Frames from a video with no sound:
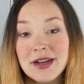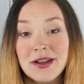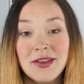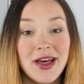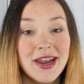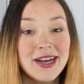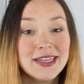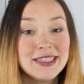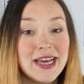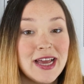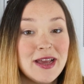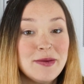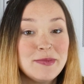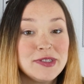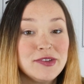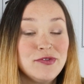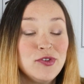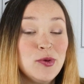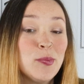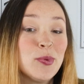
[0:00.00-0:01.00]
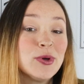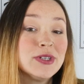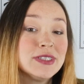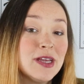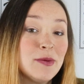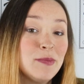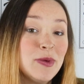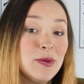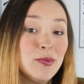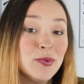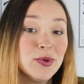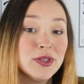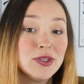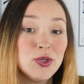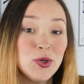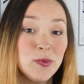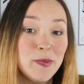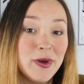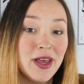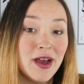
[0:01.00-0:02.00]
And a lot of times if you present people with
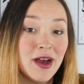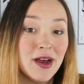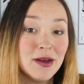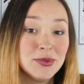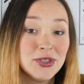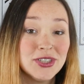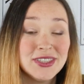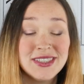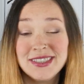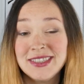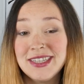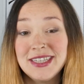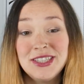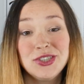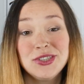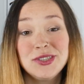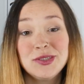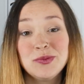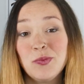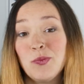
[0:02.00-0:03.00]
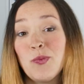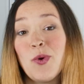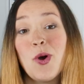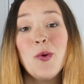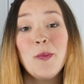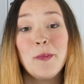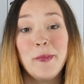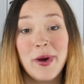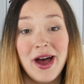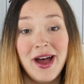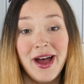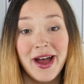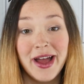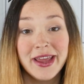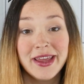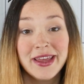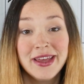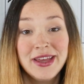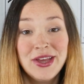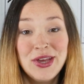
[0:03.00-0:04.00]
too many options, they just won't
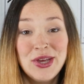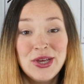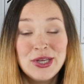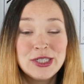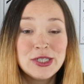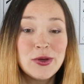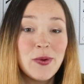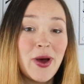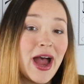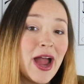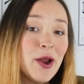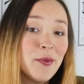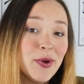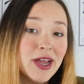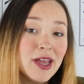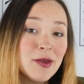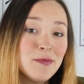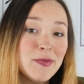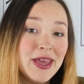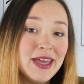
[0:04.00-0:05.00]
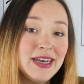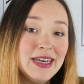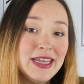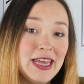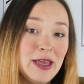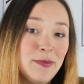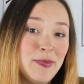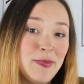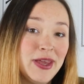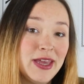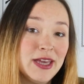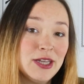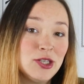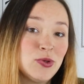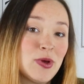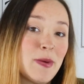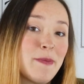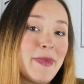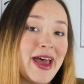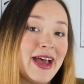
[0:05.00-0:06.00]
buy. So I recommend keeping it
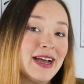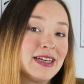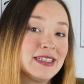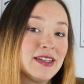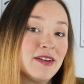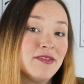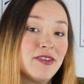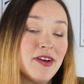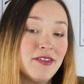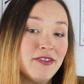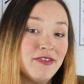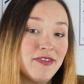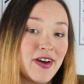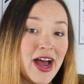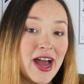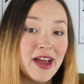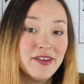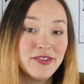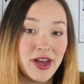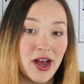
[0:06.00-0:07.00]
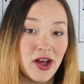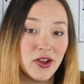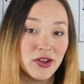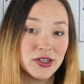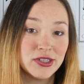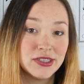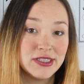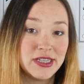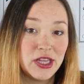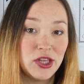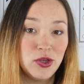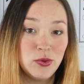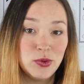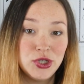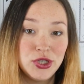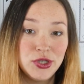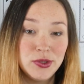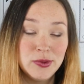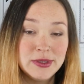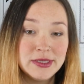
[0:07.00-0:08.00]
to a max of 5 colors that you
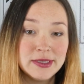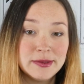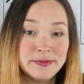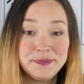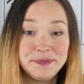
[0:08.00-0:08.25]
choose,